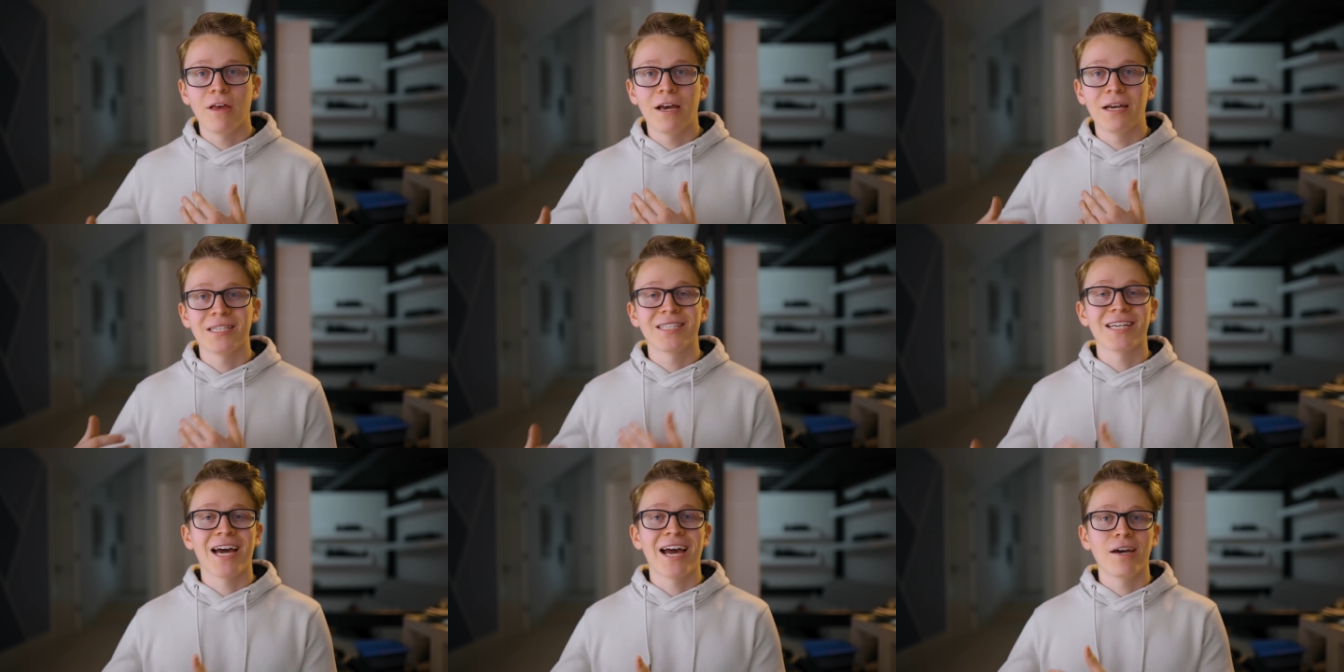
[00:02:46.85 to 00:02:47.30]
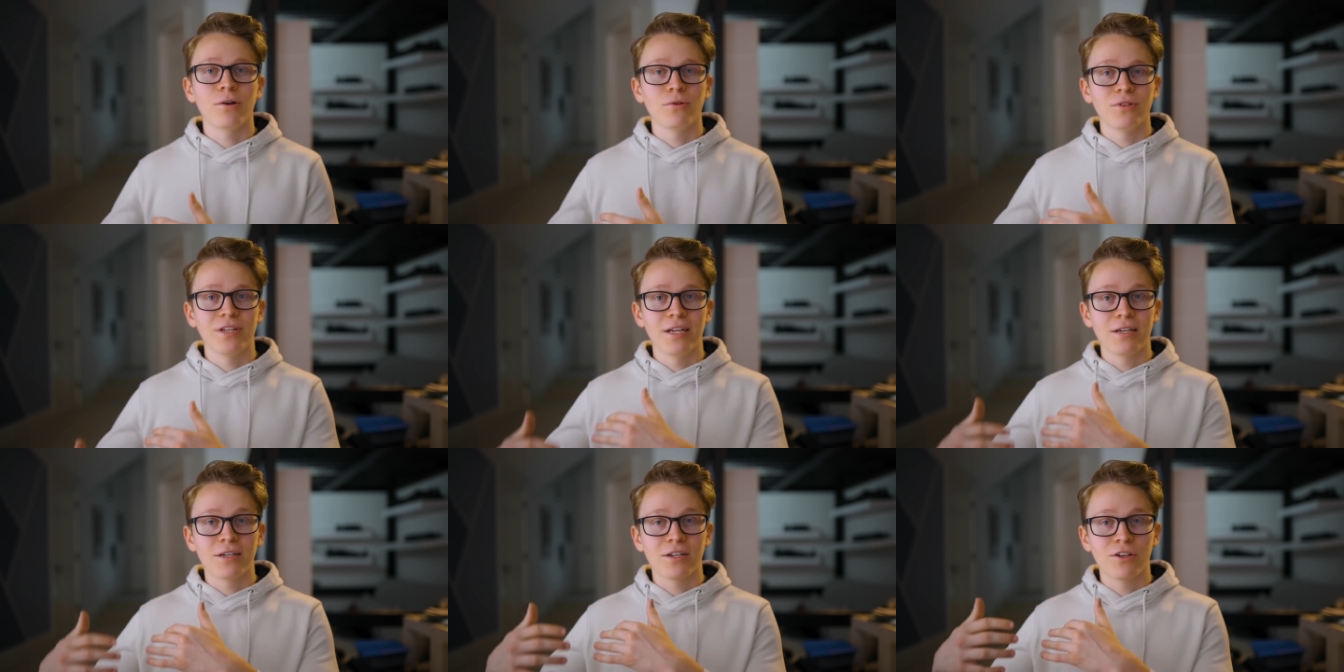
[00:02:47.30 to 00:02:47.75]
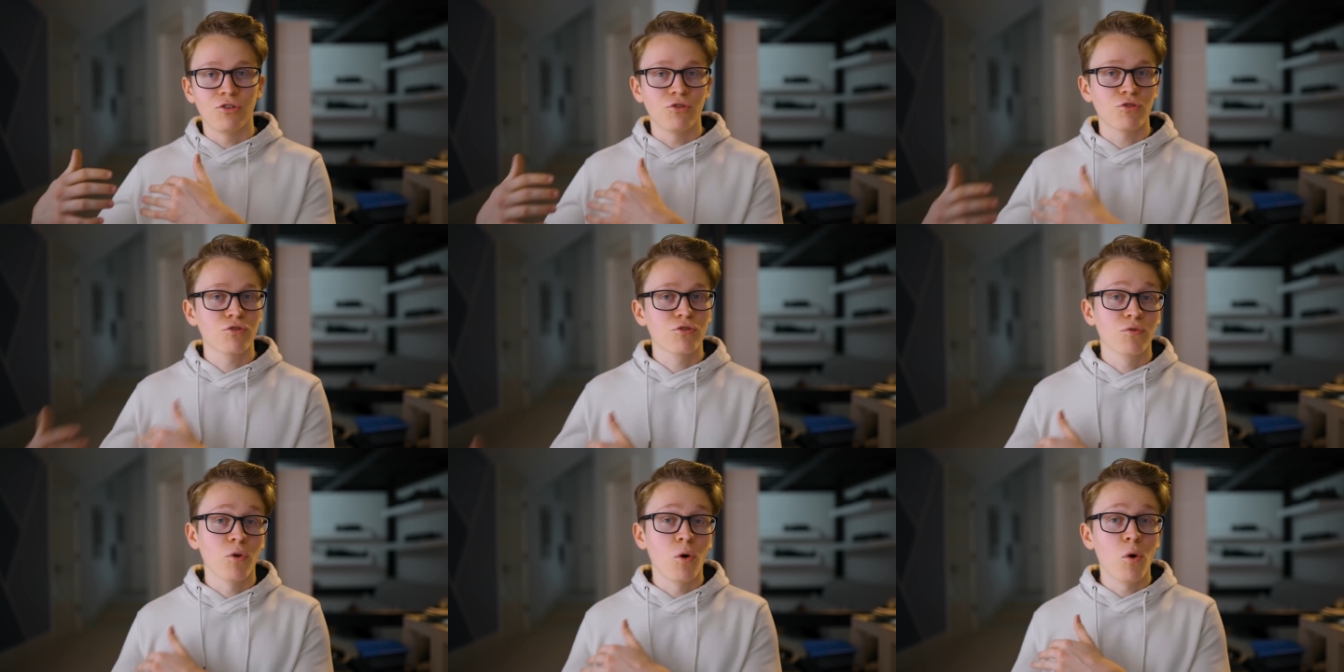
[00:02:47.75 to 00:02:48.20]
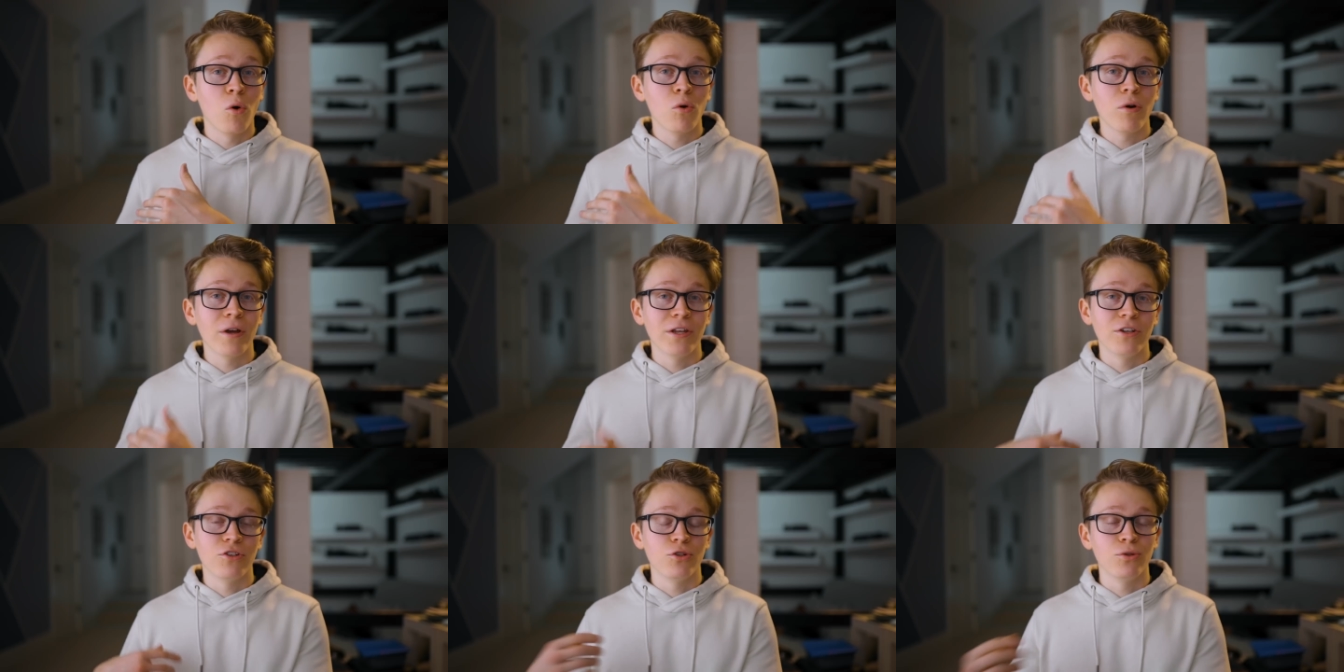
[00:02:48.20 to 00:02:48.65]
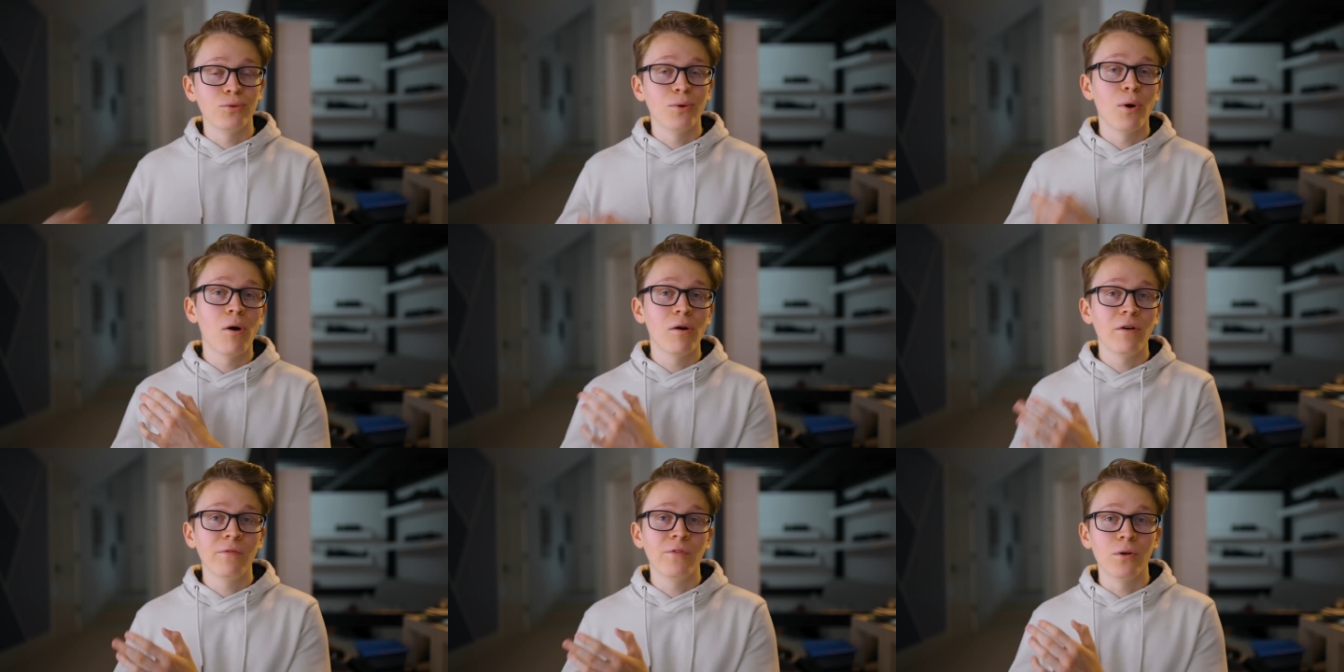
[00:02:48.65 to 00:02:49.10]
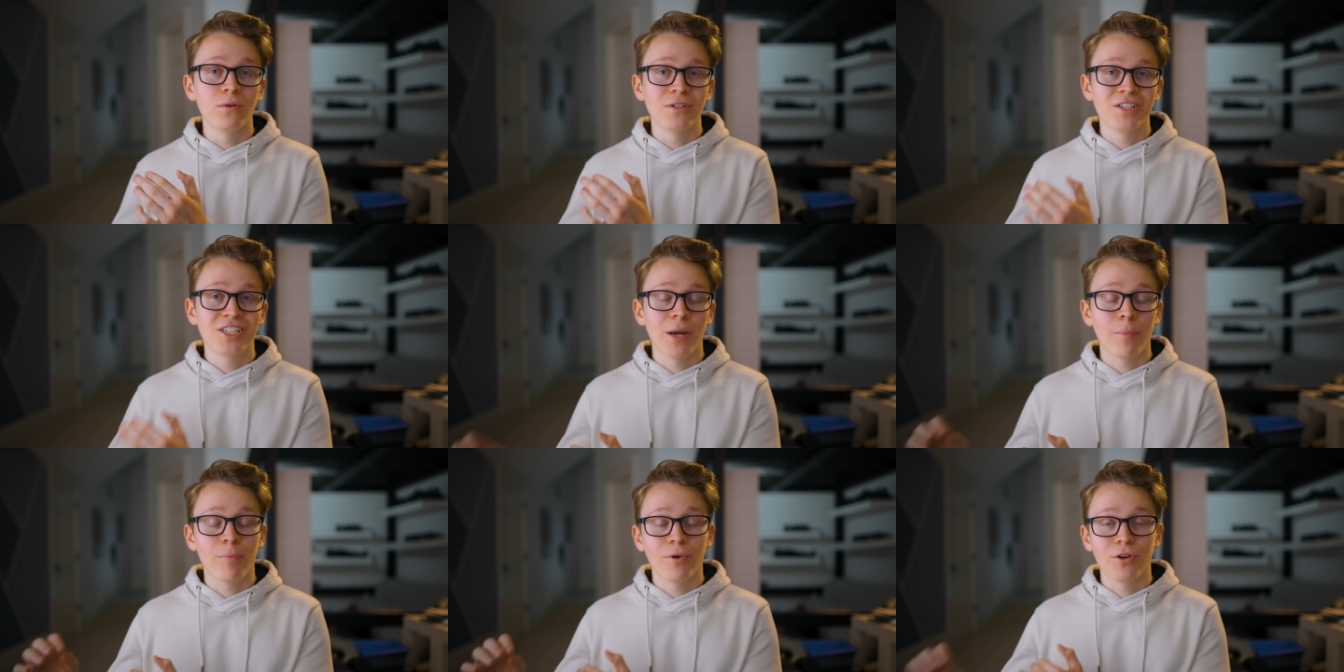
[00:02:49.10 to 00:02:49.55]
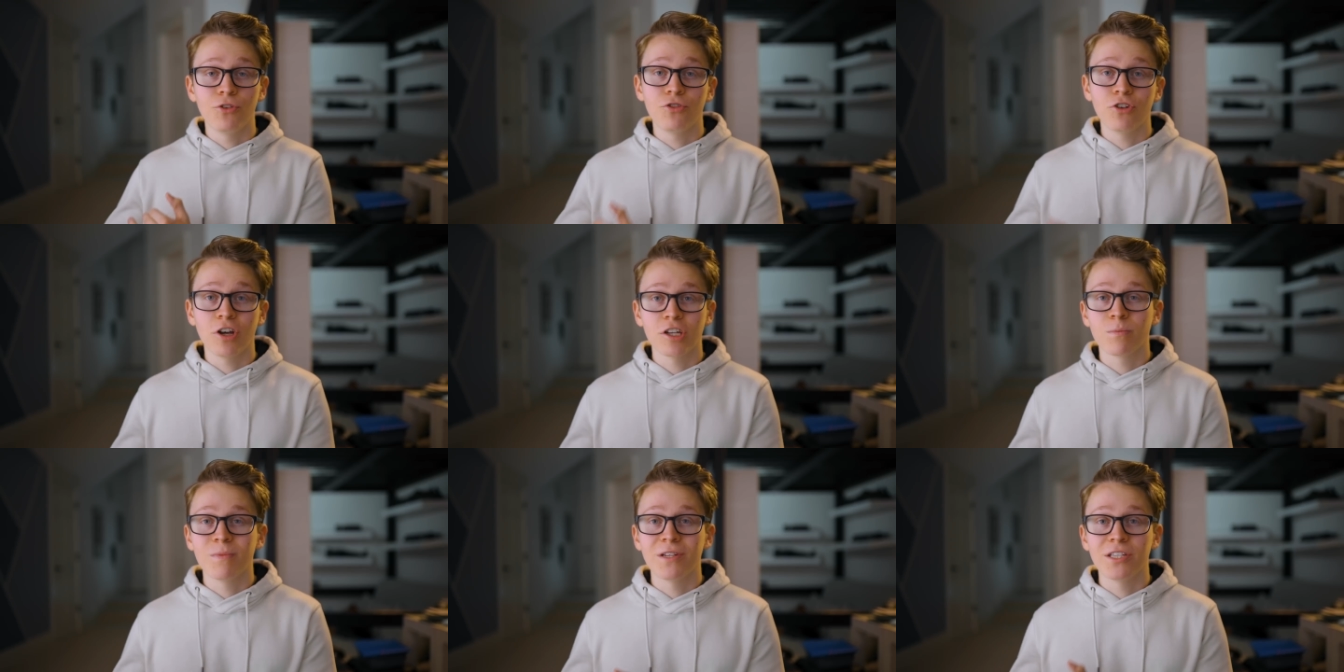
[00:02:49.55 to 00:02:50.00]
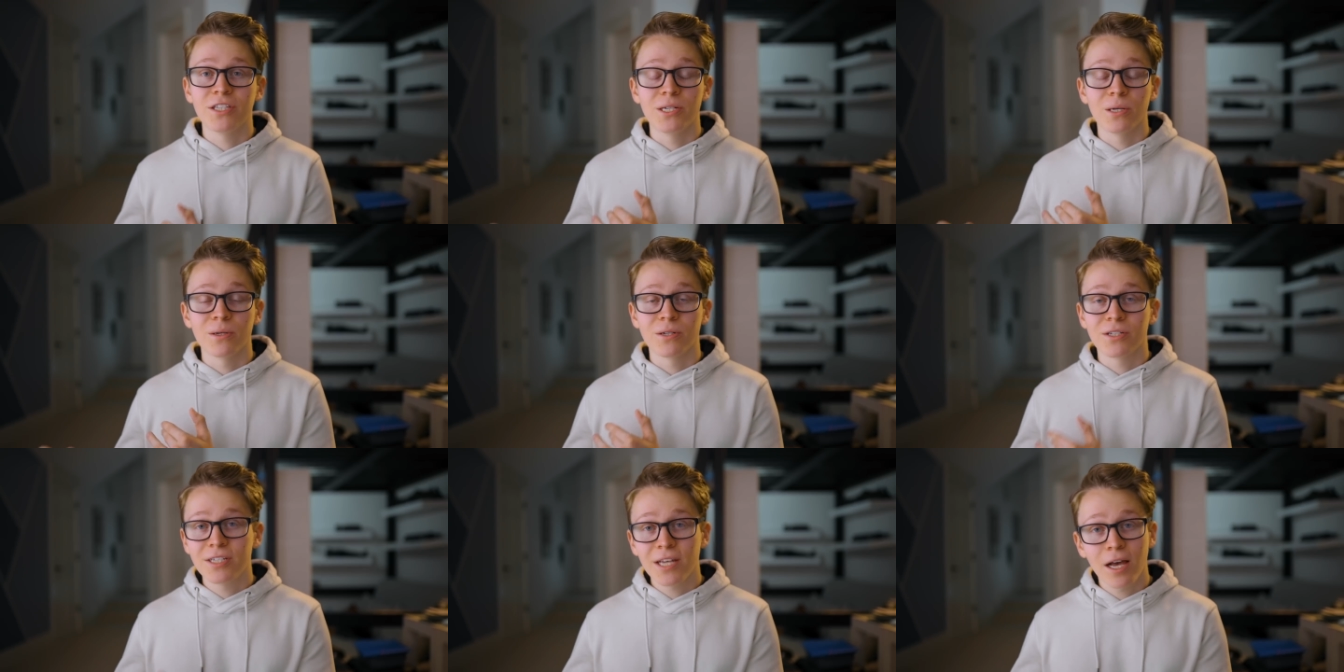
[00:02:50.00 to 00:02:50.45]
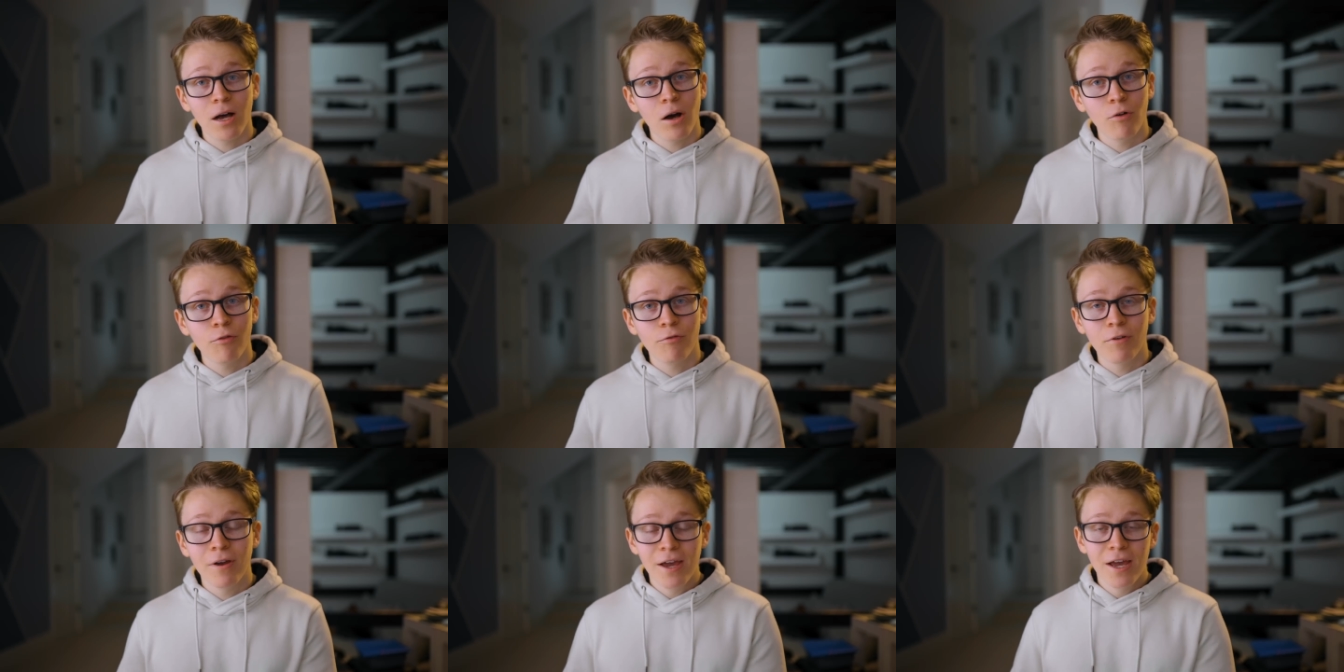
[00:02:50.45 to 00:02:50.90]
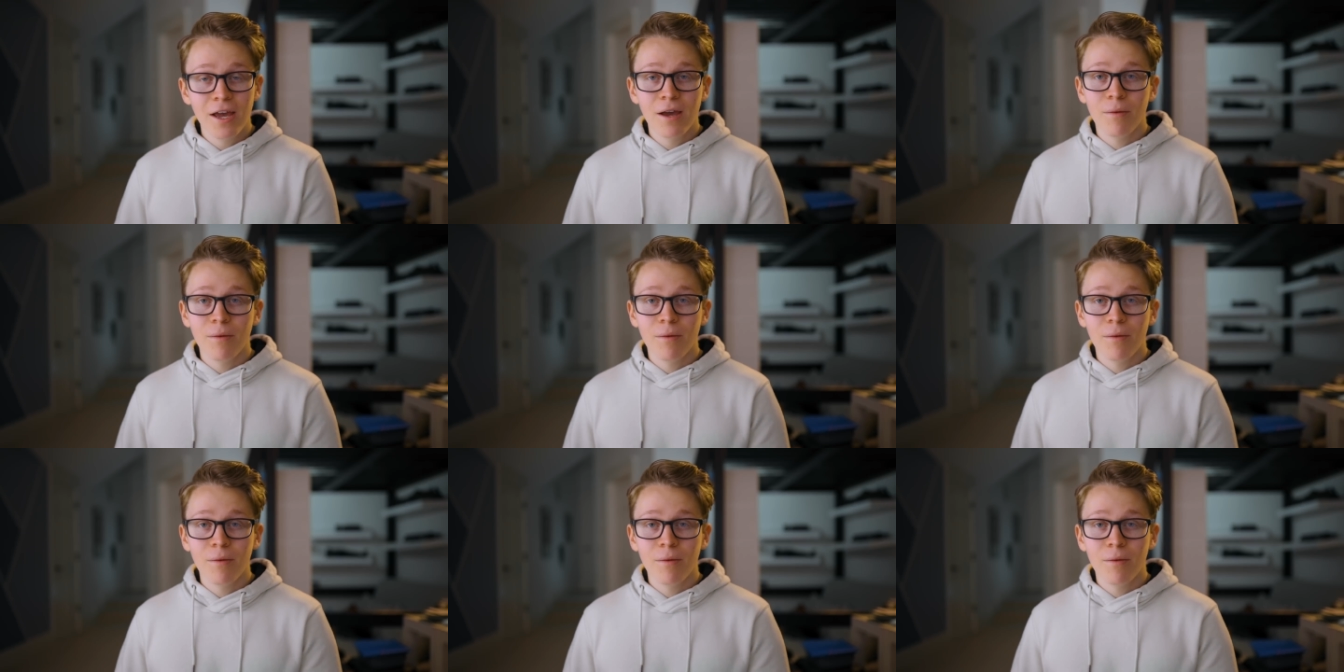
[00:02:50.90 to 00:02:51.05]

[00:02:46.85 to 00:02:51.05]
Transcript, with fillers: that dialed in control and do all of those separate adjustments yourself.